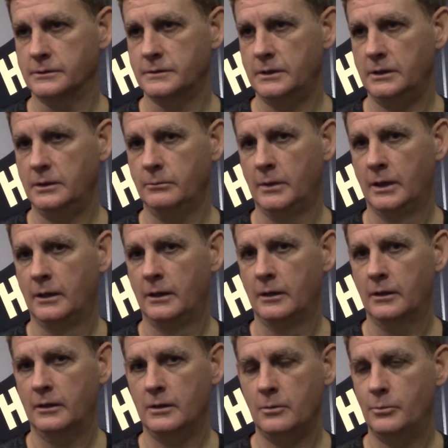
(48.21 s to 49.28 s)
team,
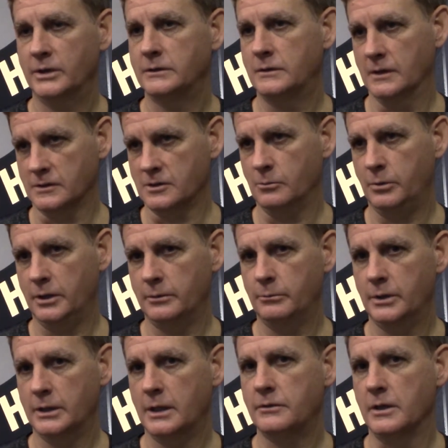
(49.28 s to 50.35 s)
uh, but disciplined.
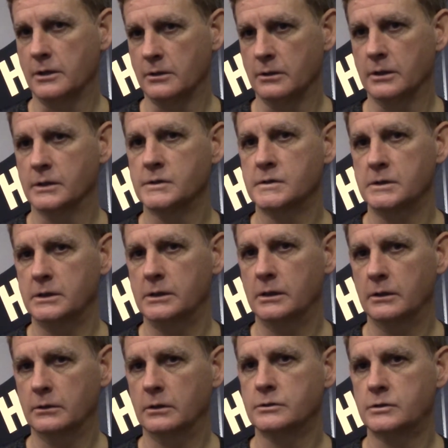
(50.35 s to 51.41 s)
But I think you're going to see
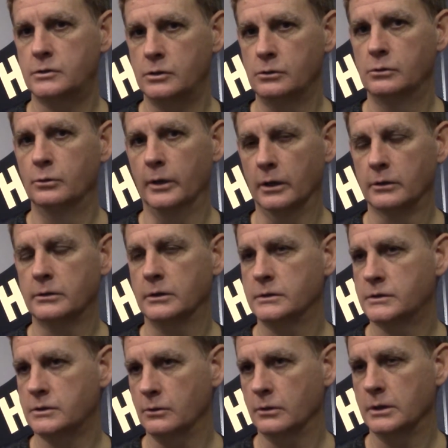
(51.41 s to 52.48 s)
uh, two real good
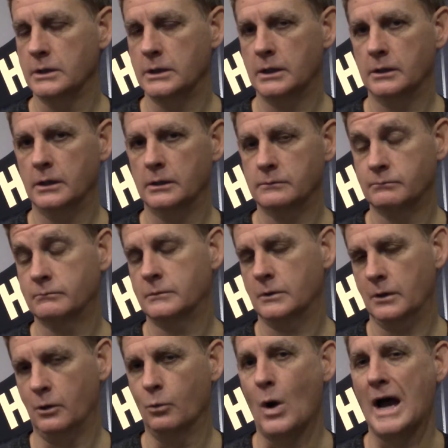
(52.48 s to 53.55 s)
scoring, ga- uh,
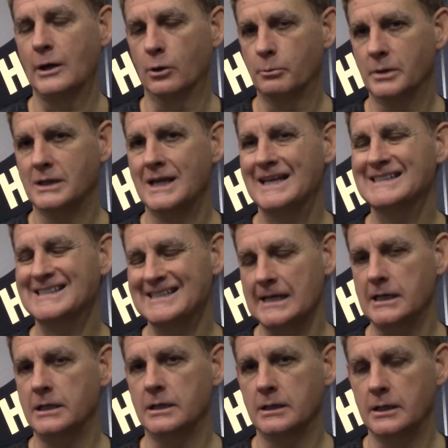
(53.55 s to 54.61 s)
a wide open game,
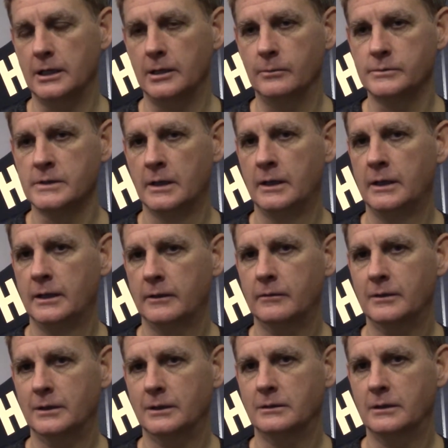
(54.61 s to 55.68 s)
skating games,
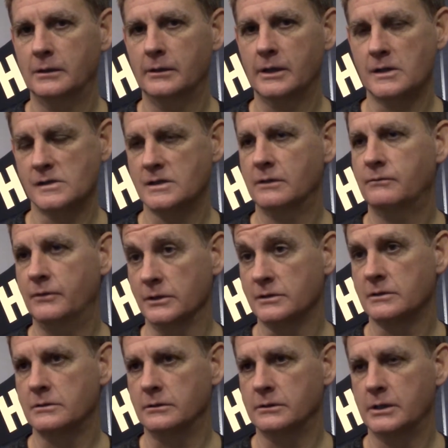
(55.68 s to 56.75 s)
and like I said,
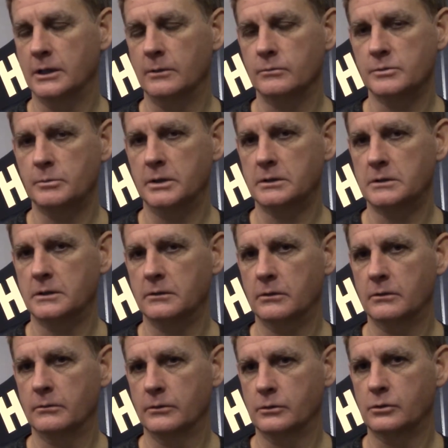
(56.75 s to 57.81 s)
physical games. But
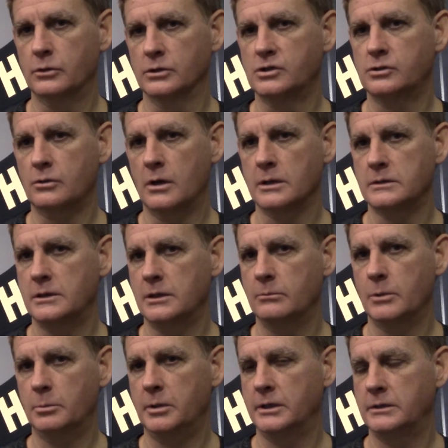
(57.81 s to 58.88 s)
they're a good, strong team.
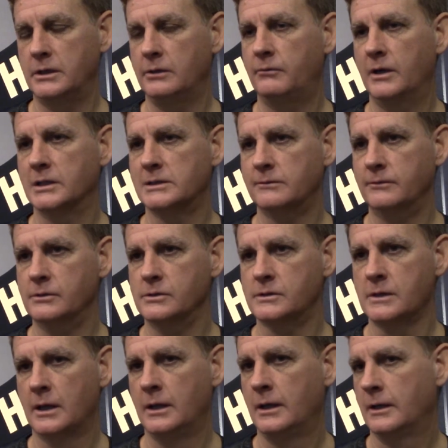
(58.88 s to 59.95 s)
They play defense
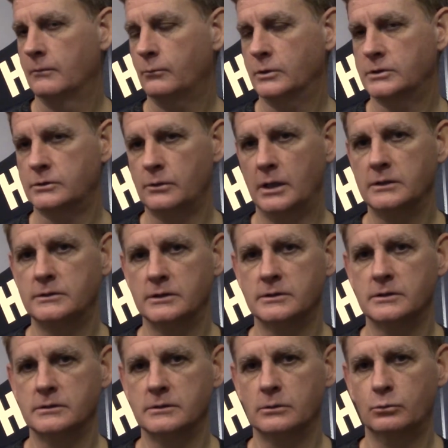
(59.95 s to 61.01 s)
first which
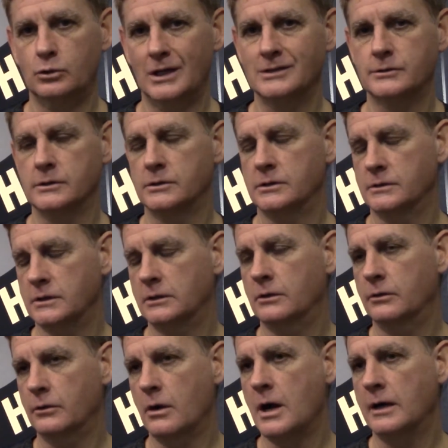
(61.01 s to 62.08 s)
transition, transitions into
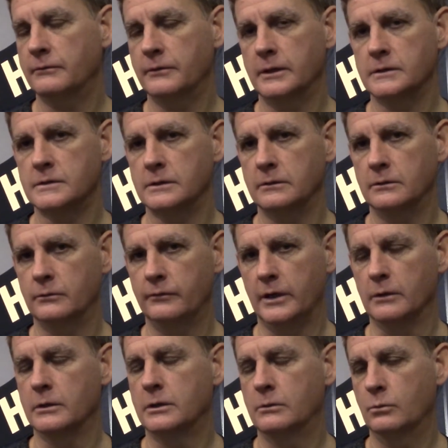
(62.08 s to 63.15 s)
their offense, and they're
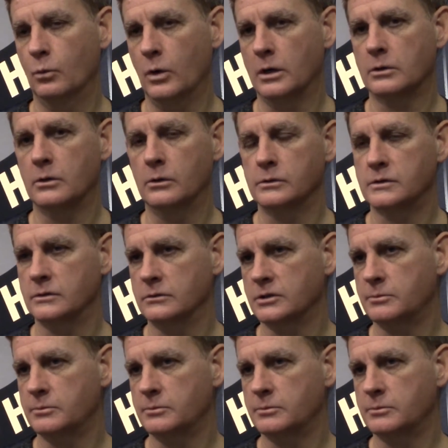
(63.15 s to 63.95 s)
very well coached in their